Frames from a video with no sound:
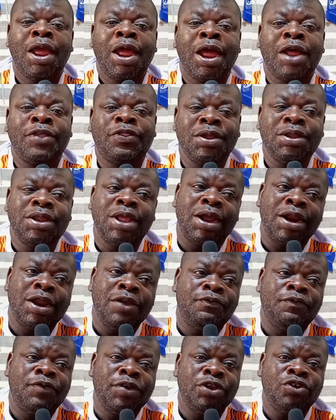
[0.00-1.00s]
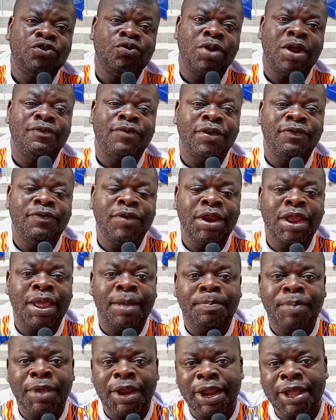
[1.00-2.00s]
I think the referee should have given
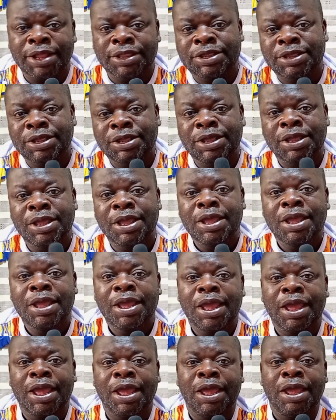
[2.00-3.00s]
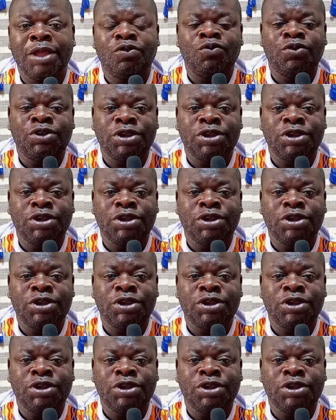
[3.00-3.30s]
a penalty to